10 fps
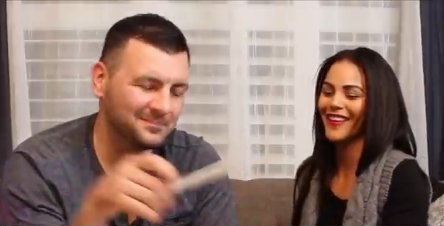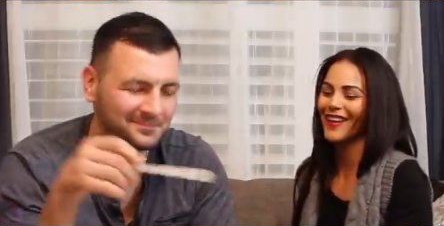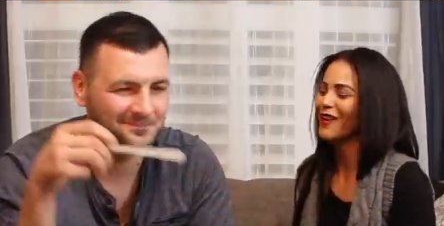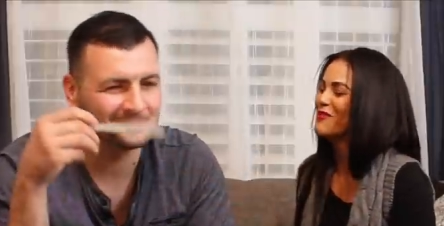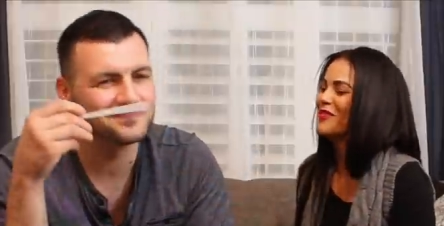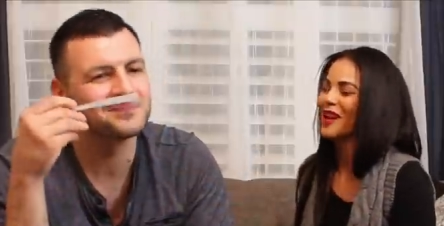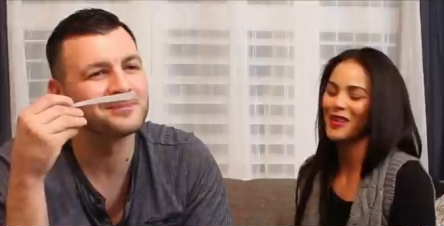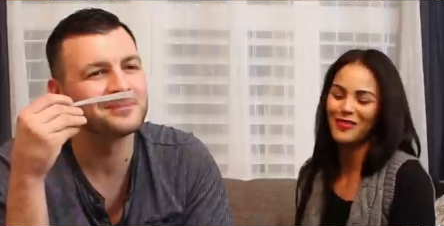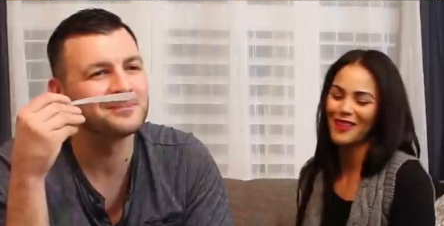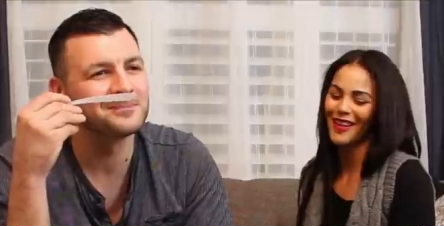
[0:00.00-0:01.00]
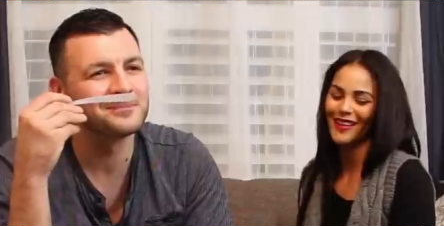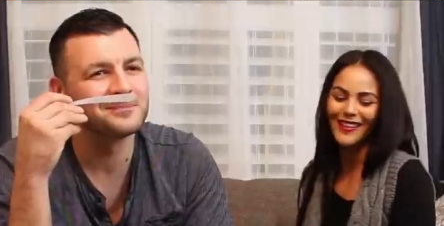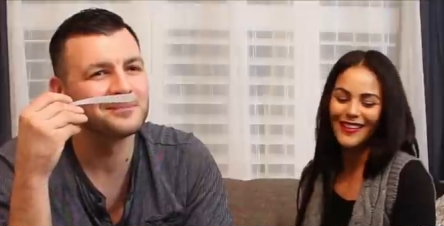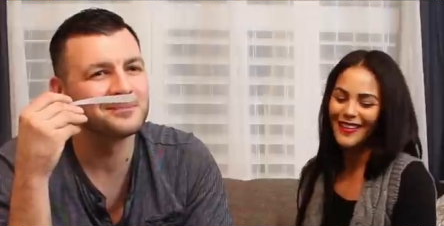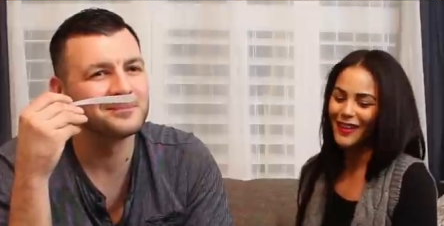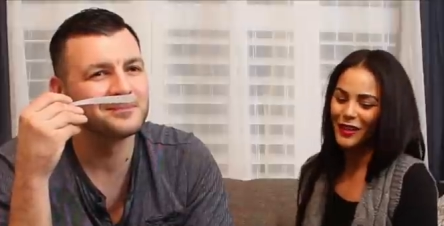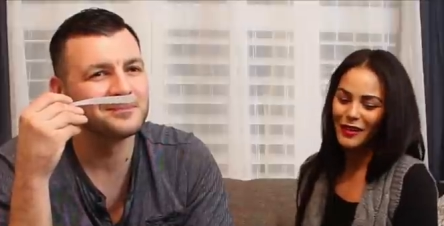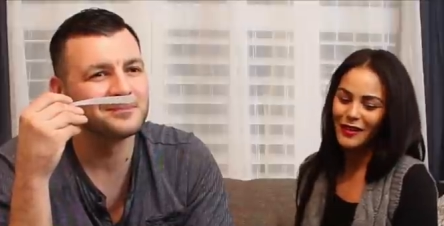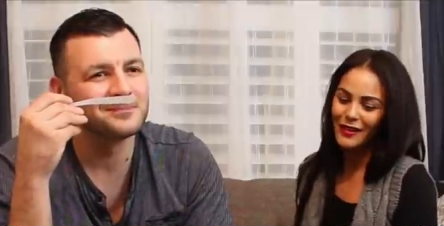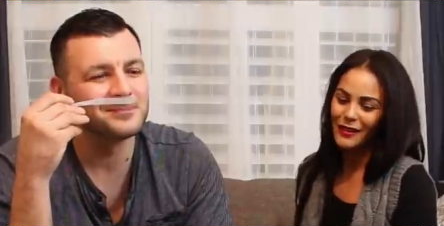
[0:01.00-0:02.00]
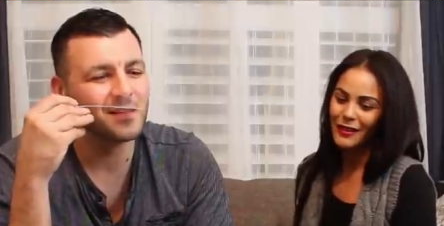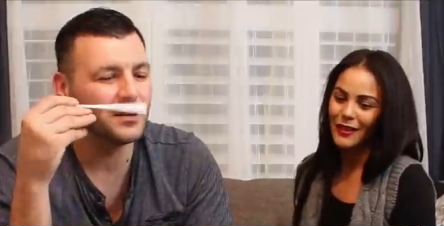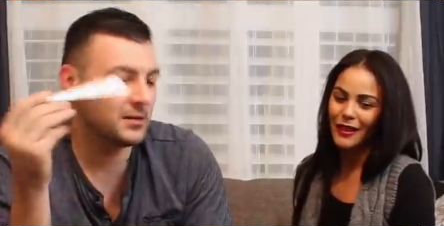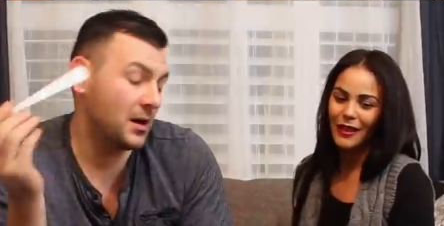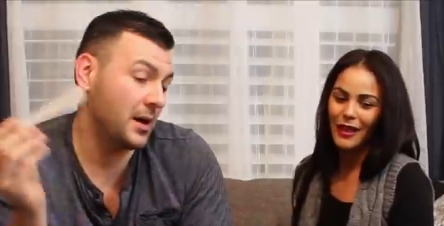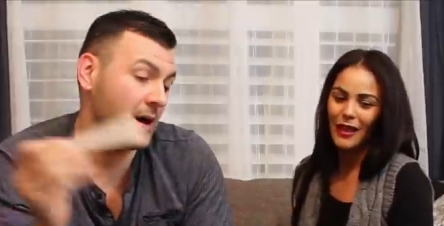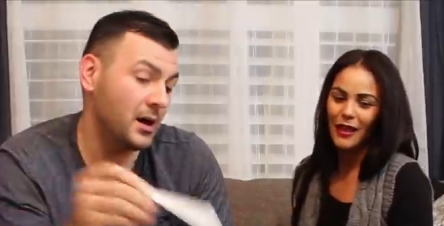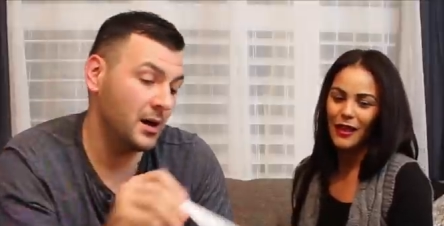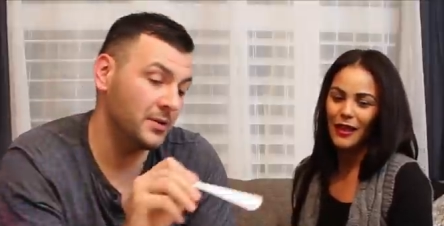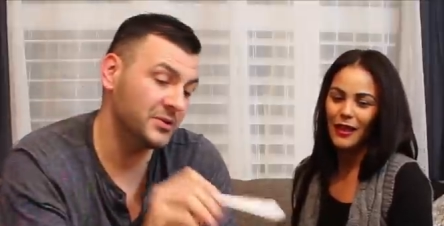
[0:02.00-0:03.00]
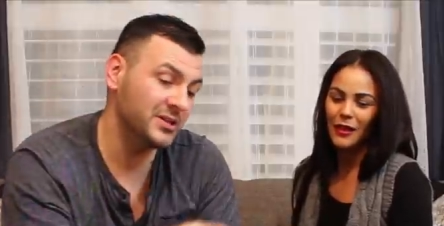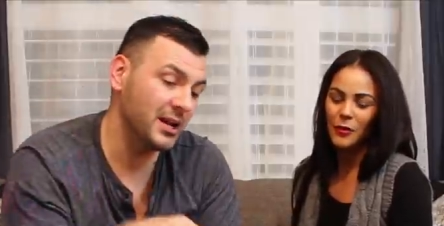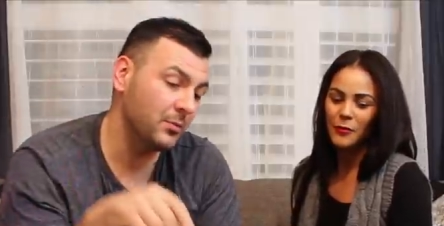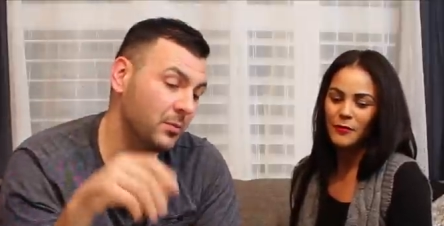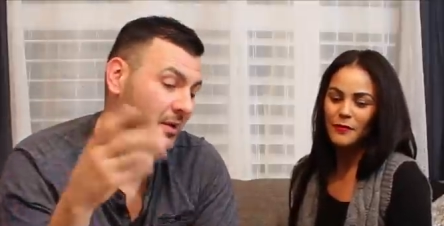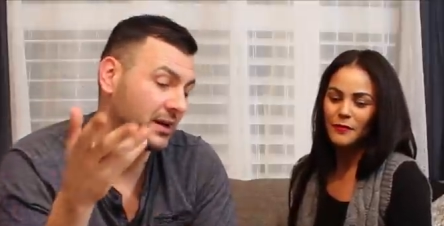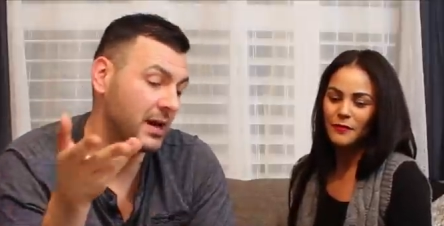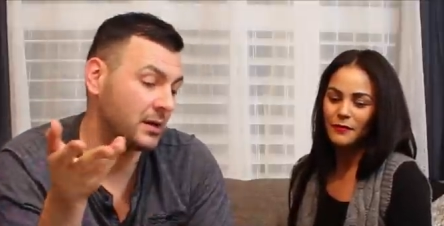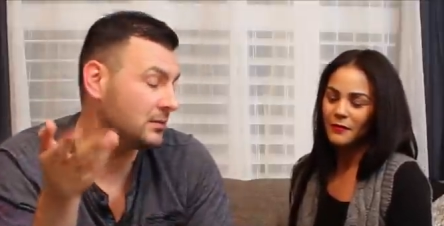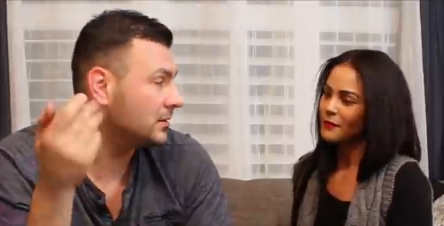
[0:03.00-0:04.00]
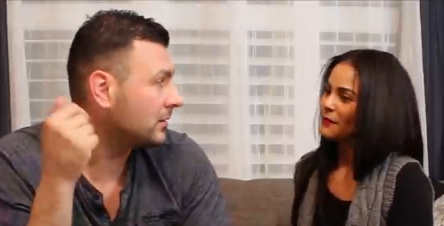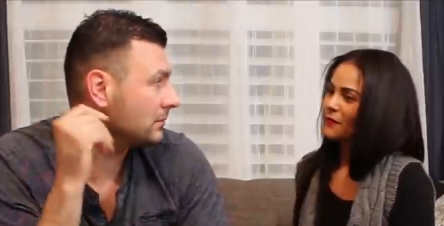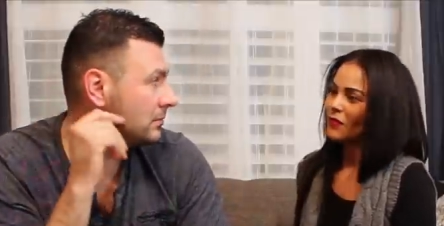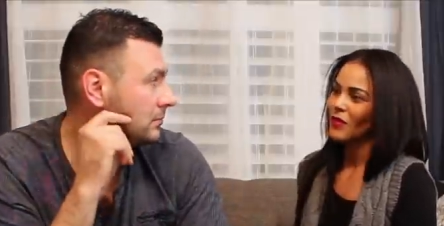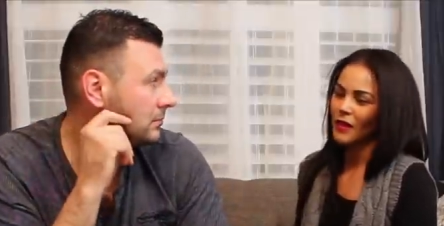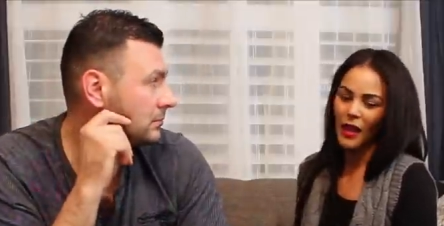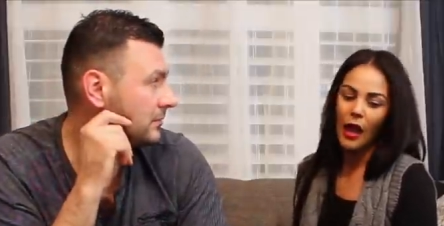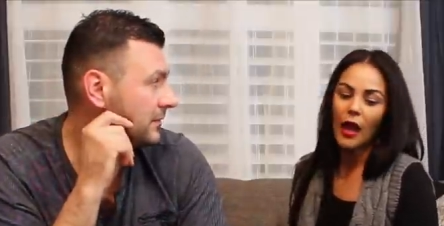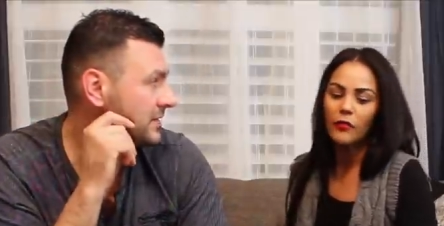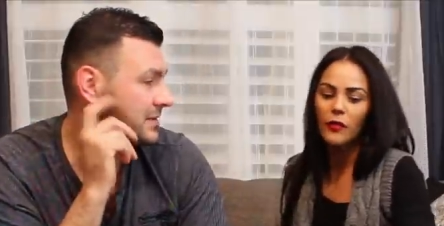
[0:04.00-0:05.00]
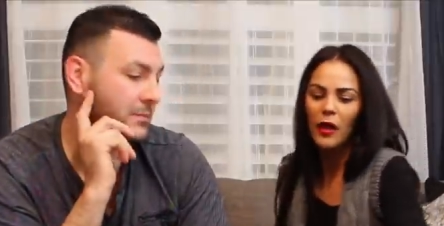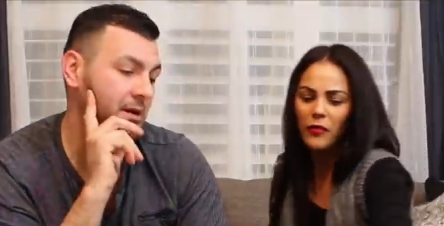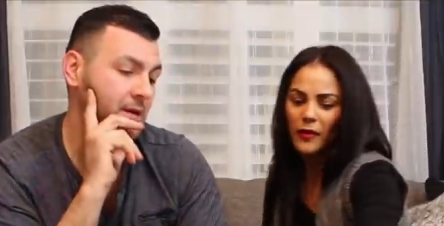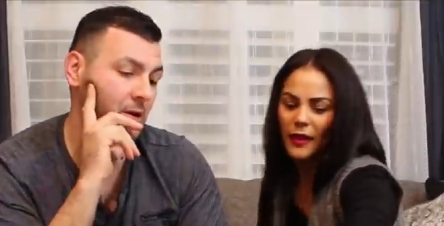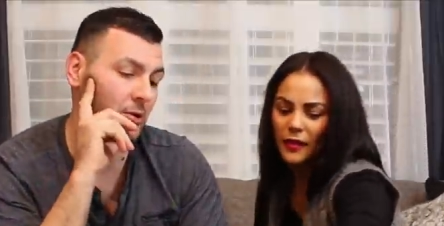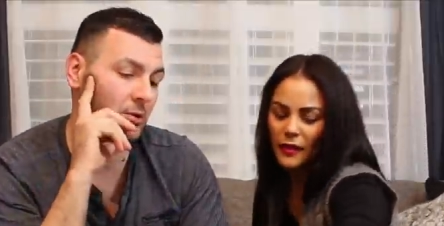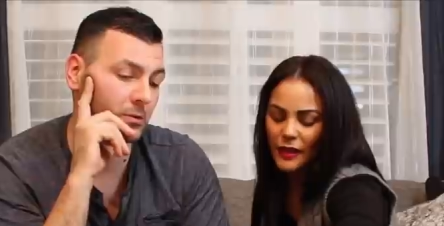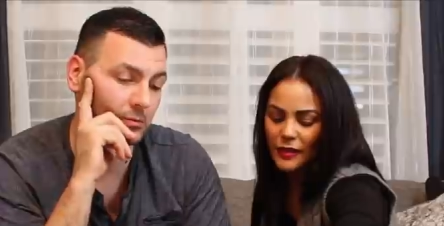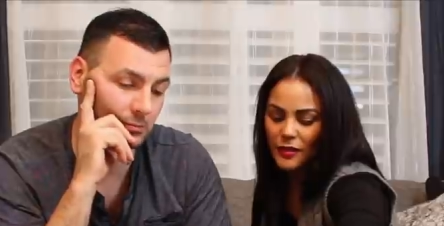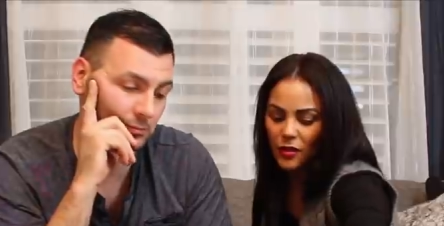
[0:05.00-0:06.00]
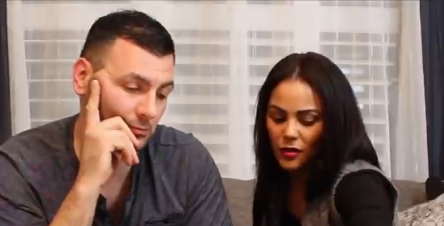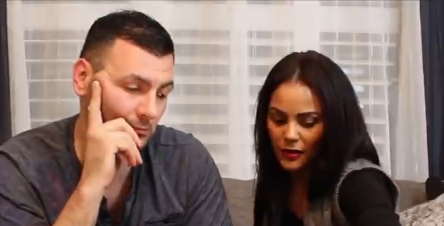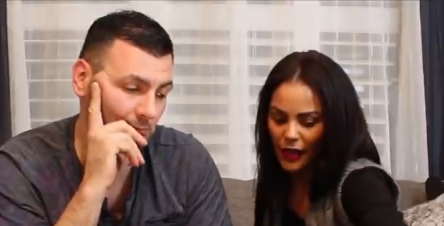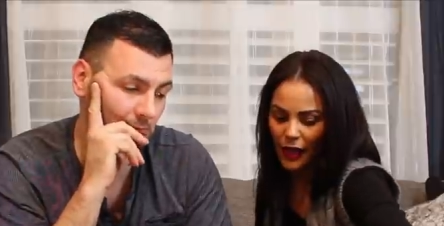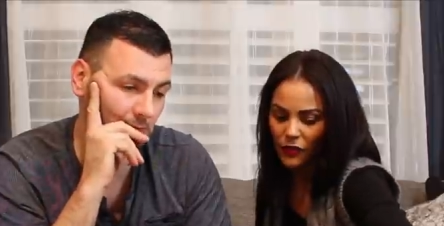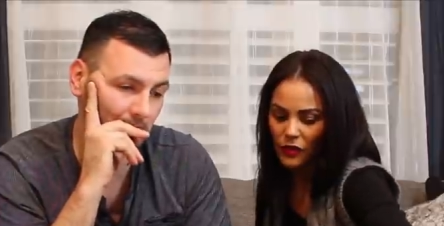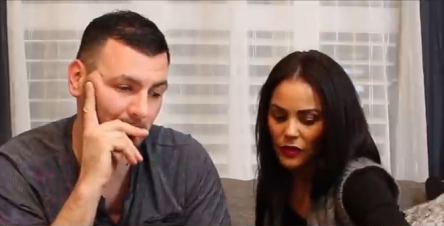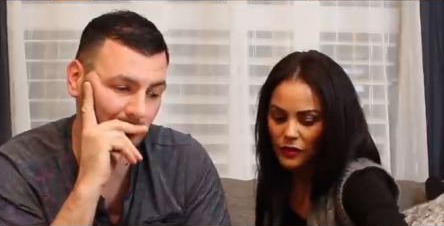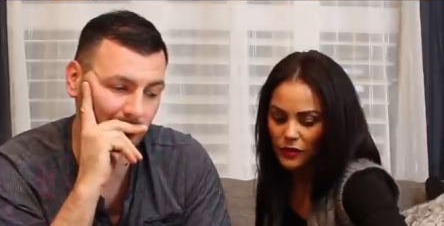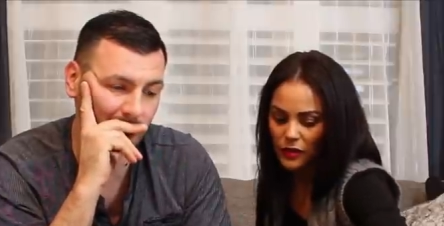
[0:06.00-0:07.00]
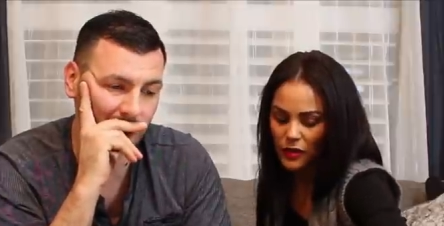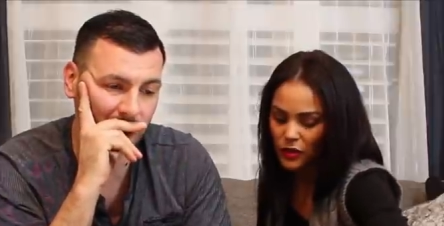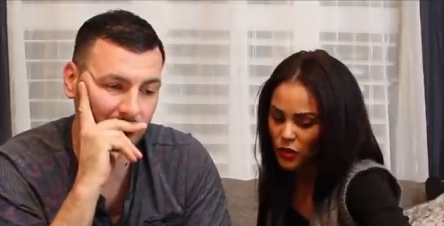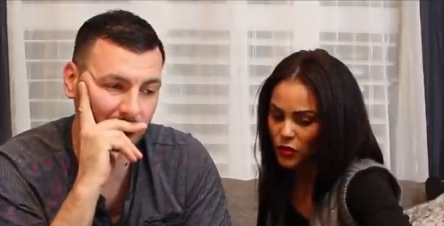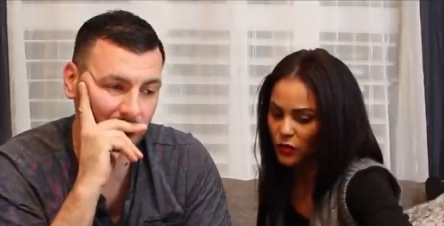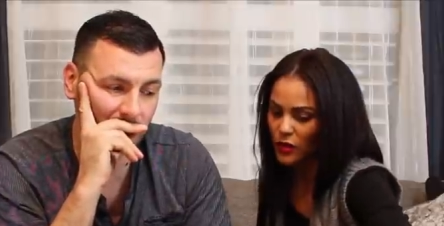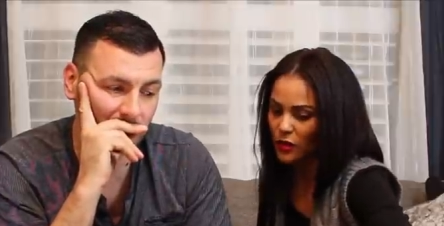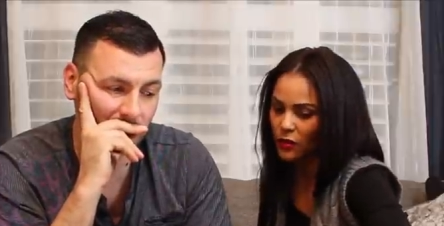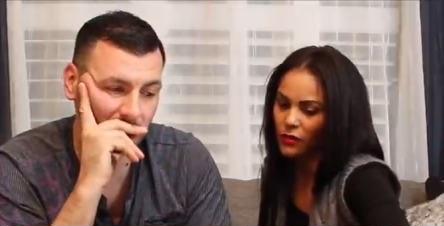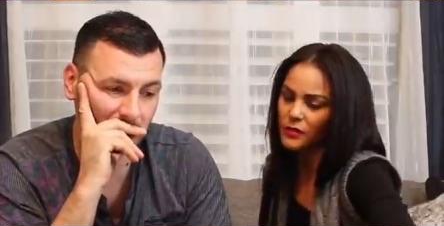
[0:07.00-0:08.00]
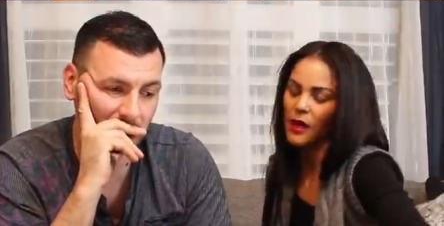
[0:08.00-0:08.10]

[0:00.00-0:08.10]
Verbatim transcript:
Speaker 1: I'm not a fan.
Speaker 2: I, I, understandable, but again, you know,
Speaker 1: yeah, I, somebody I feel younger, like these are yeah these these two here